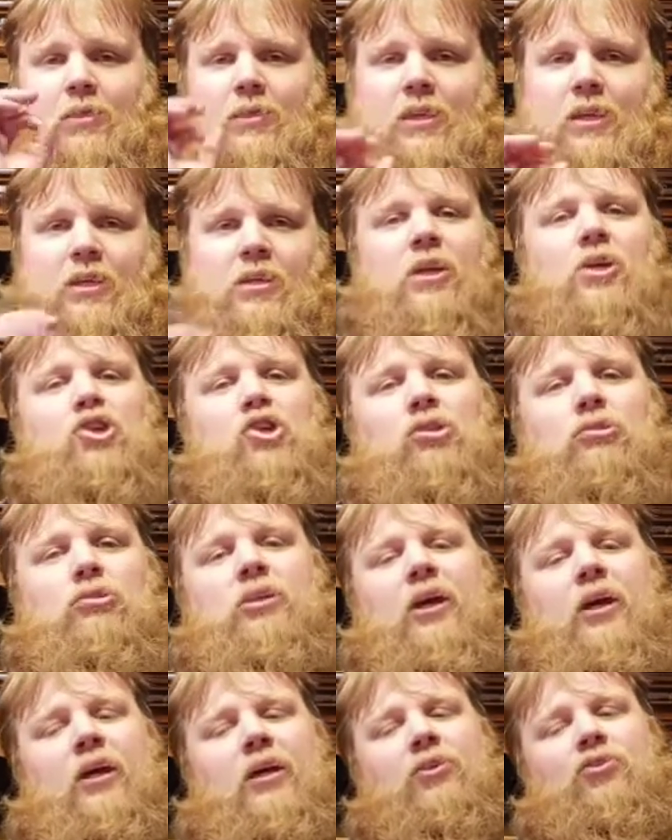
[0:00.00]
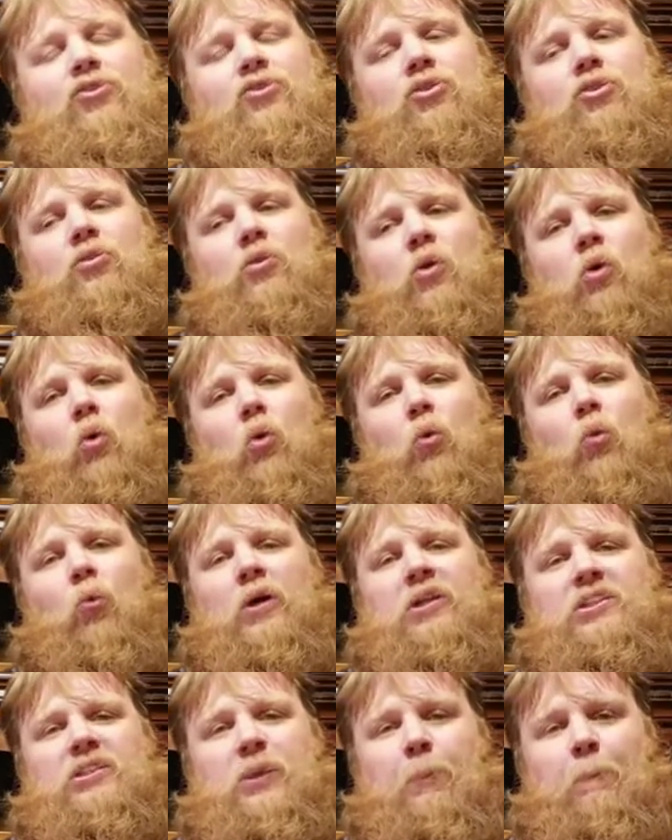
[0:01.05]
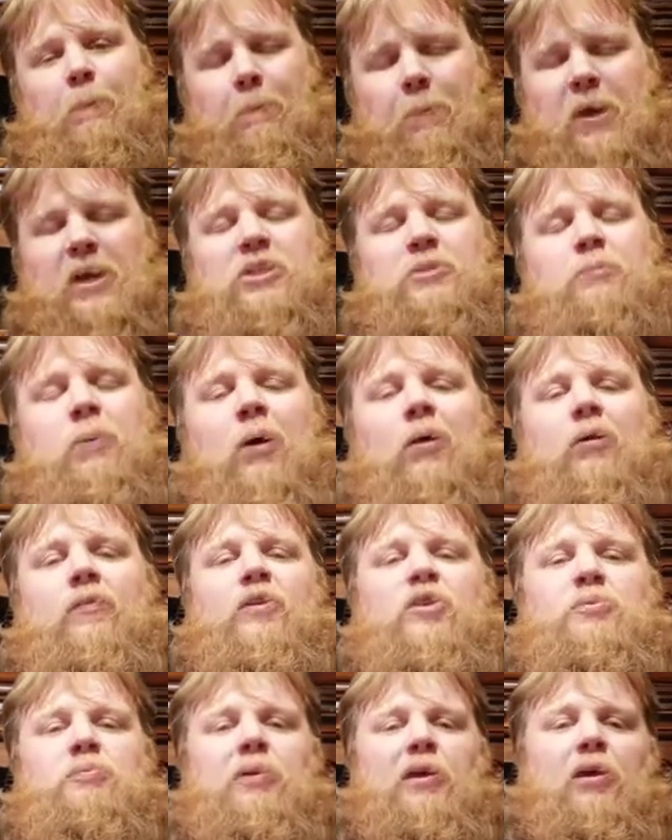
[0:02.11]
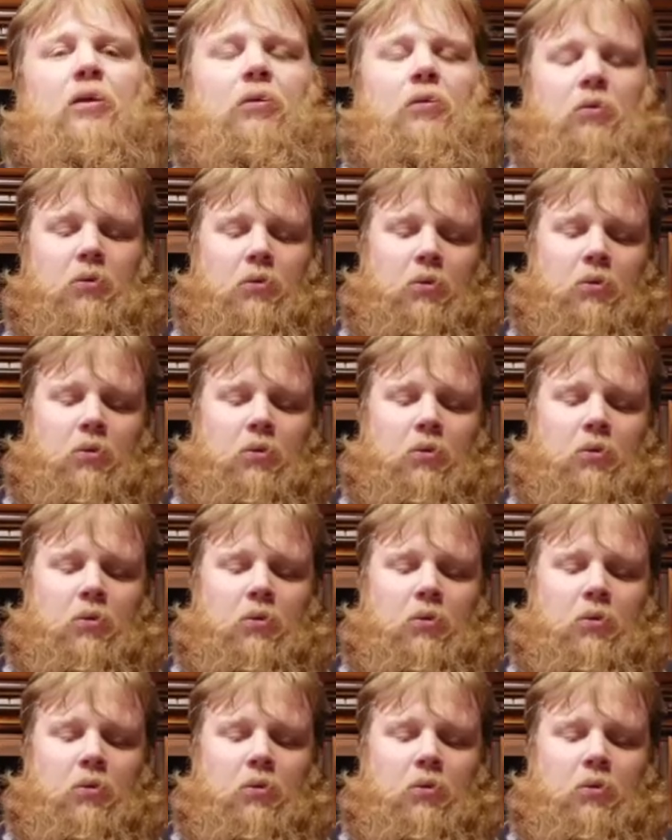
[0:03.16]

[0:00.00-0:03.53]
the initial taste was the best part of this beer.